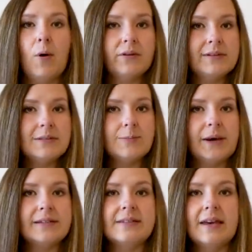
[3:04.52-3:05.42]
hot and
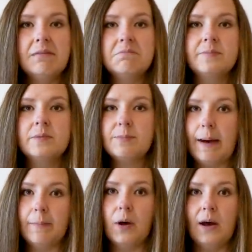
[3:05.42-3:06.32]
spicy,
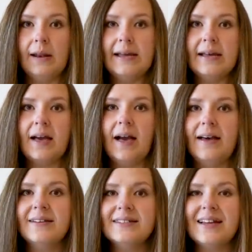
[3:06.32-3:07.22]
spam garlic,
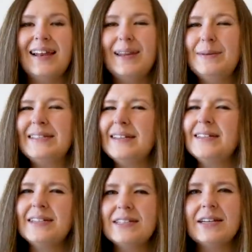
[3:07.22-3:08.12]
and a limited
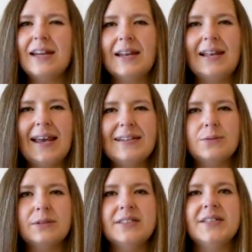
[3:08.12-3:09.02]
edition in late
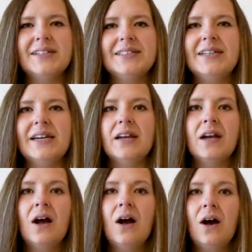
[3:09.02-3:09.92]
2019,
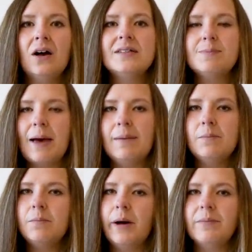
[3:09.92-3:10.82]

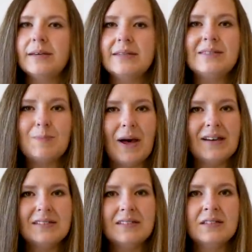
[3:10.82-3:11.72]
spam pumpkin
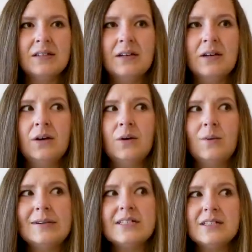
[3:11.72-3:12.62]
spice,
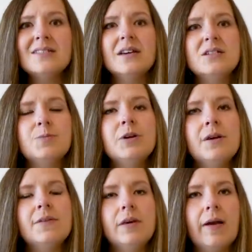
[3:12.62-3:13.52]
which does go to
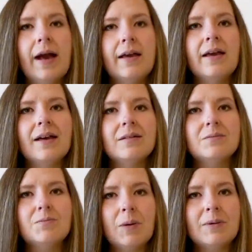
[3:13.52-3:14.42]
prove that you can get
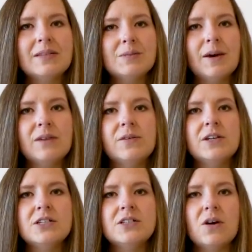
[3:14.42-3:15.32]
pumpkin spice
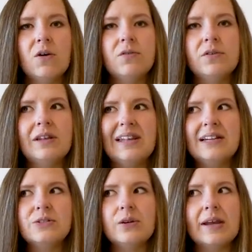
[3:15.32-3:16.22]
versions of
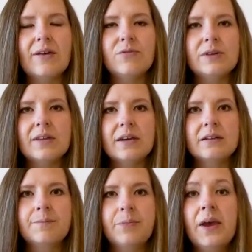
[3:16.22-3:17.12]
literally everything.